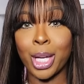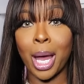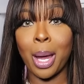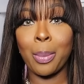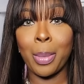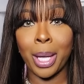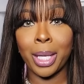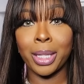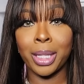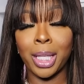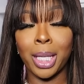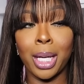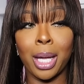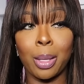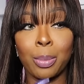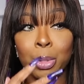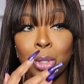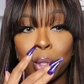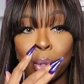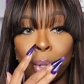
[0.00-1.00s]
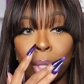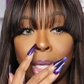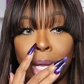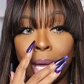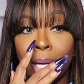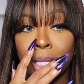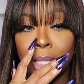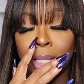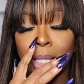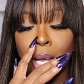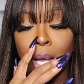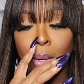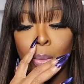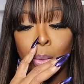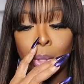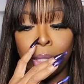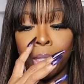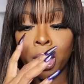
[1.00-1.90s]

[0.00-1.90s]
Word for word: Y'all might think I'm showing y'all the same one.